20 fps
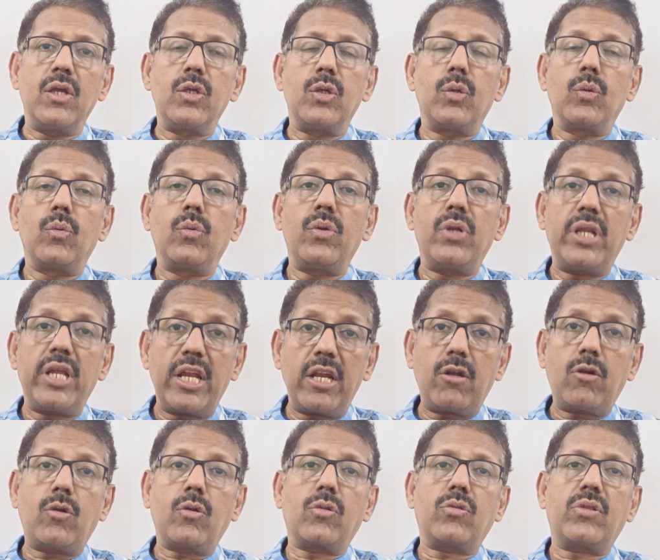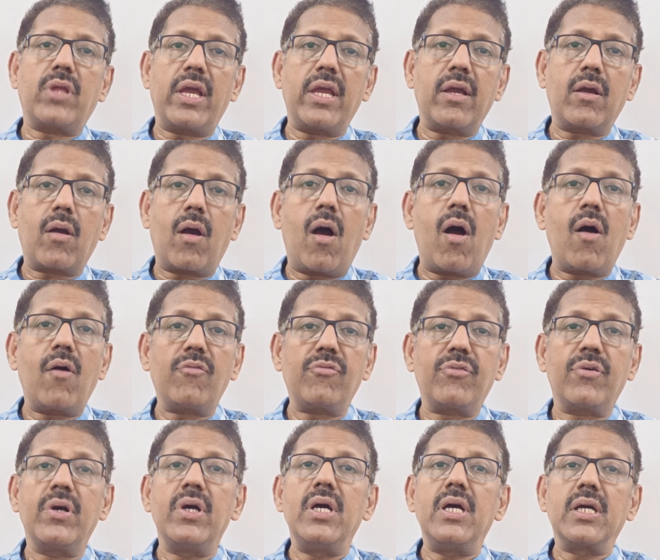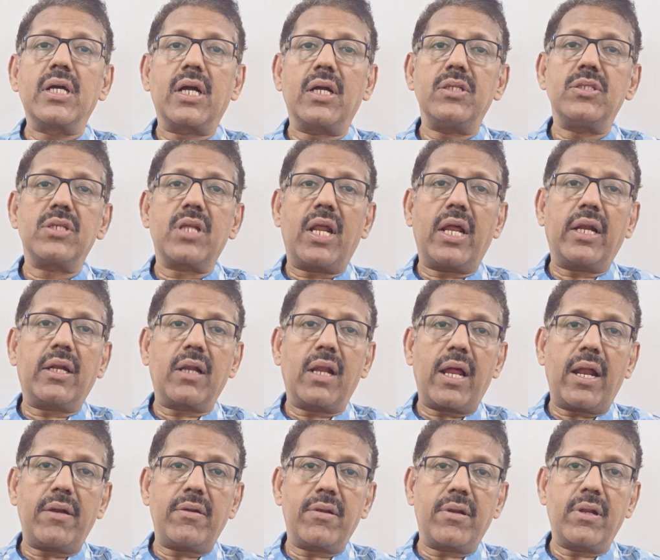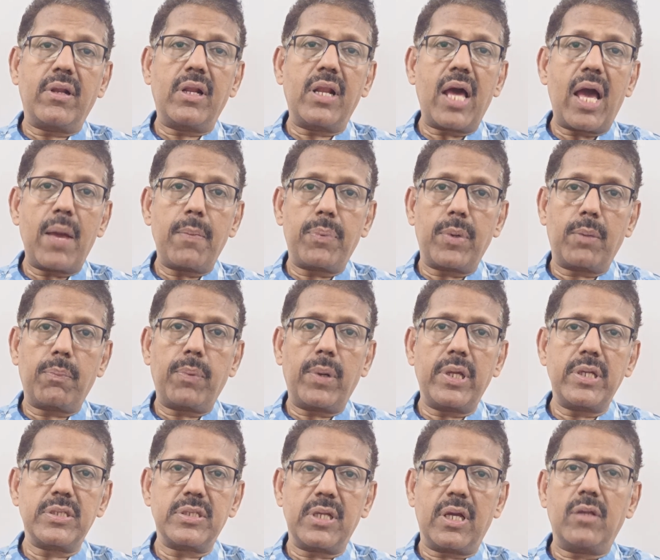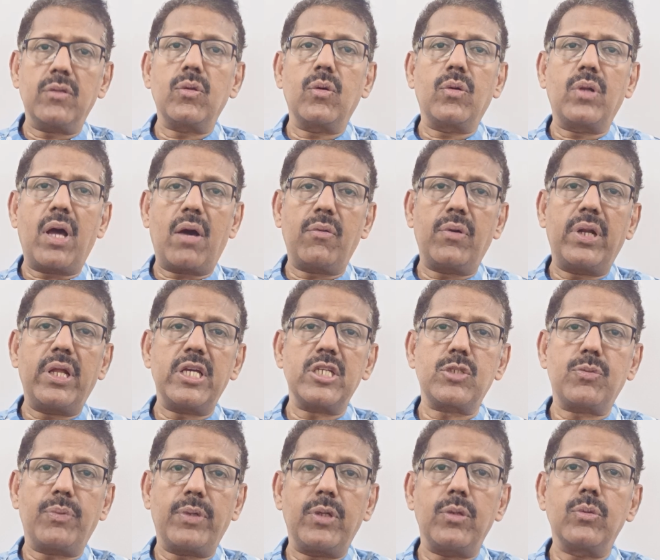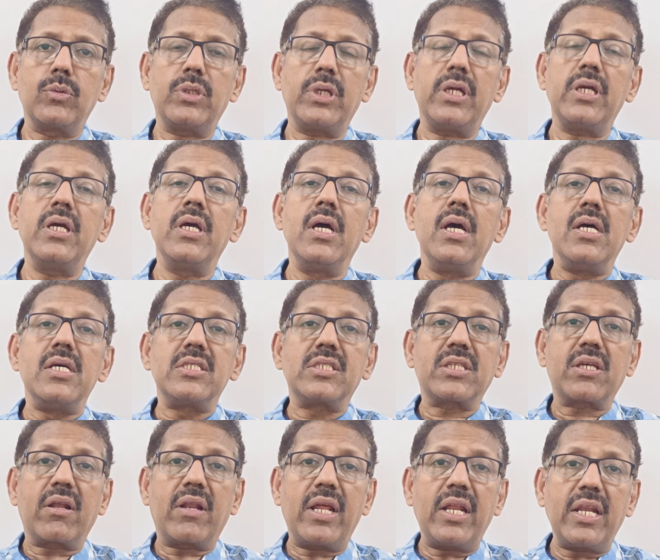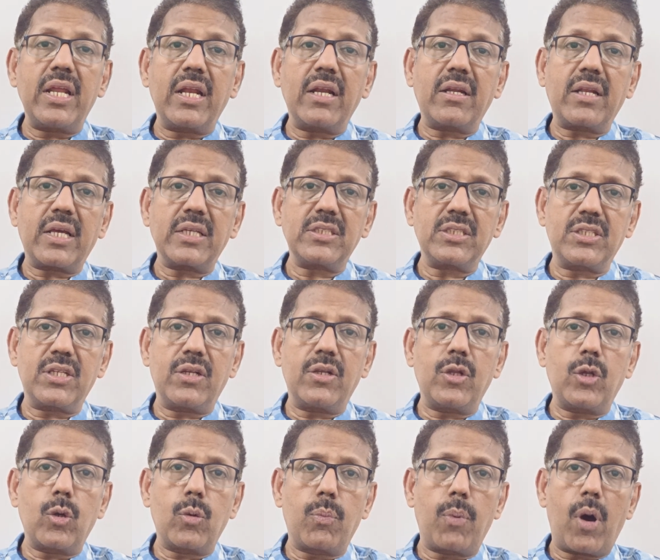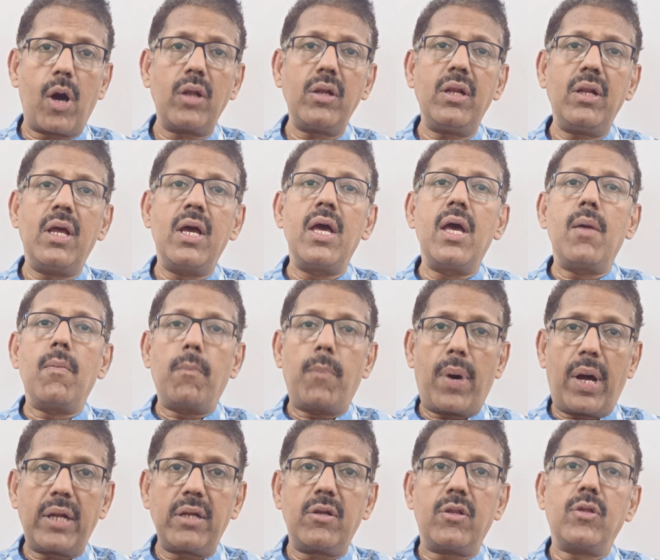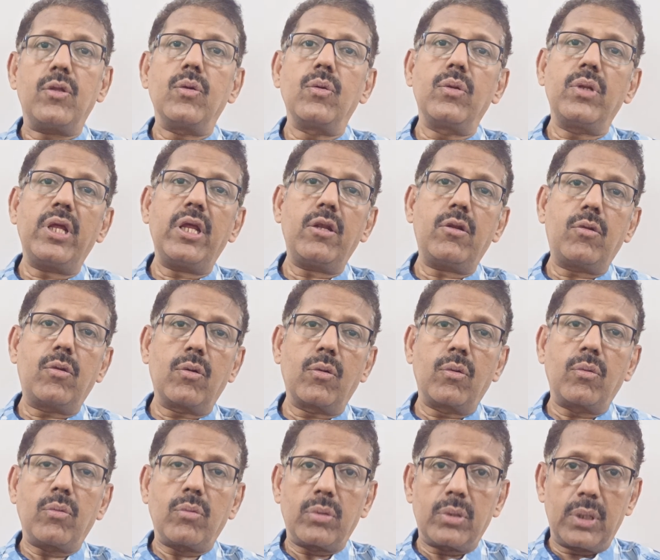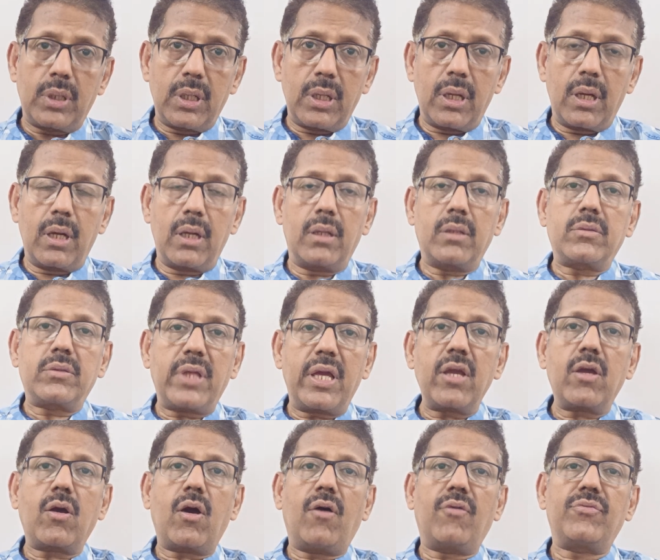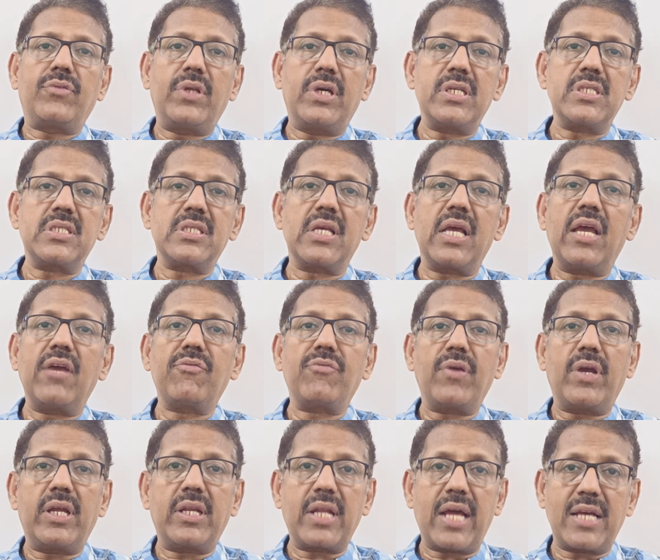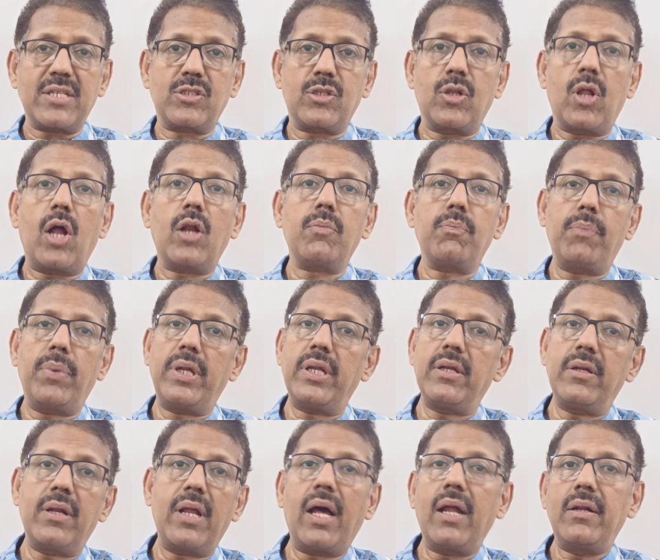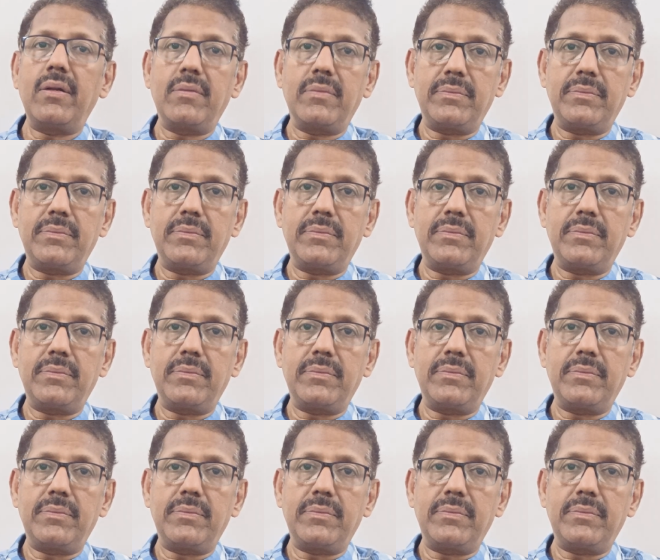You need to think of congenital adrenal hyperplasia. Though nowadays we do the screening test in newborn, but you need to uh, think of this if it has not been done.